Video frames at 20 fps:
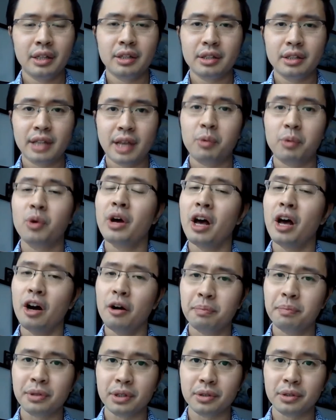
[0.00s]
that will
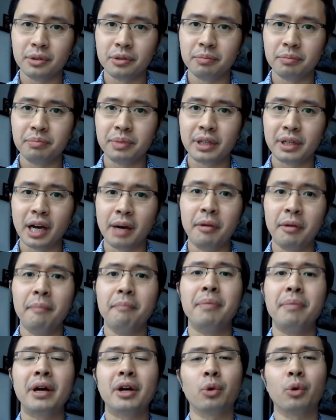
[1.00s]
help you become a
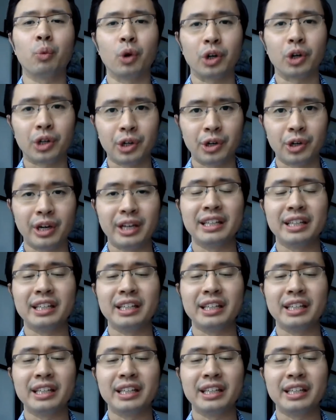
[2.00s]
better worker and